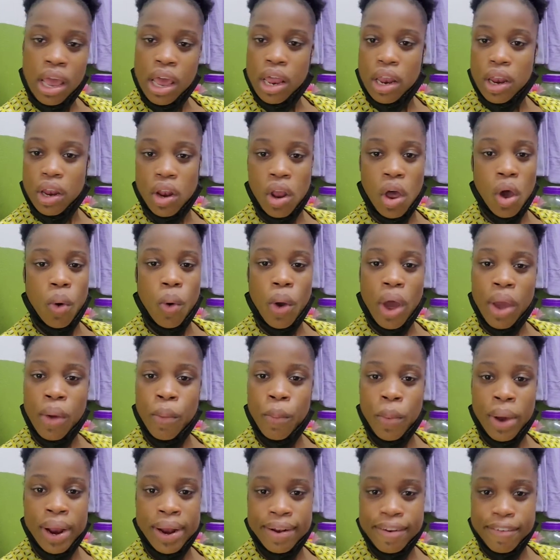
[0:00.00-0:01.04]
Now
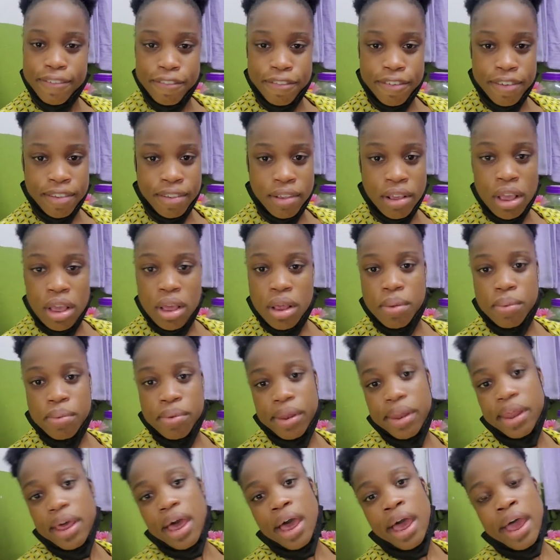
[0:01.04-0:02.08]

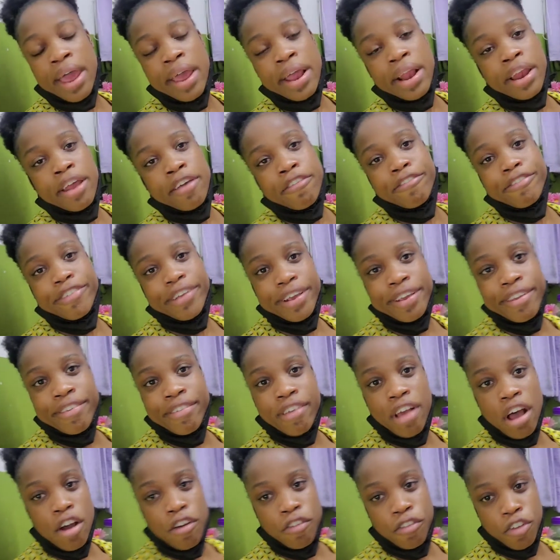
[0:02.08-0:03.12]
I left his
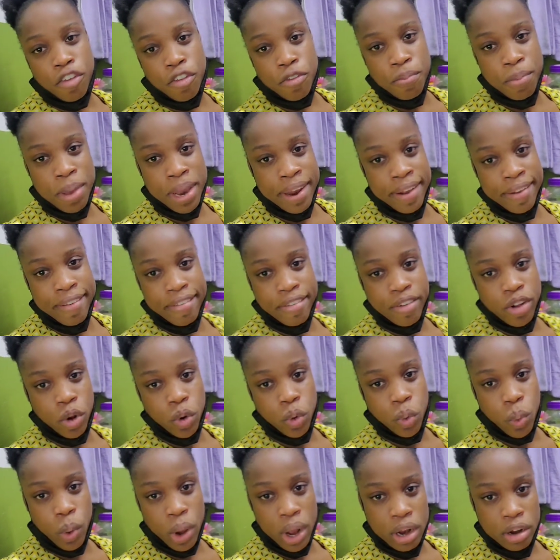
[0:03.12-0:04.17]
office minutes to
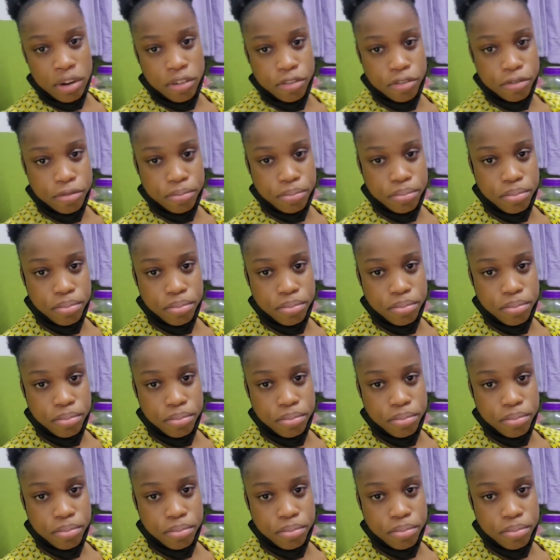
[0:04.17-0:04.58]
12,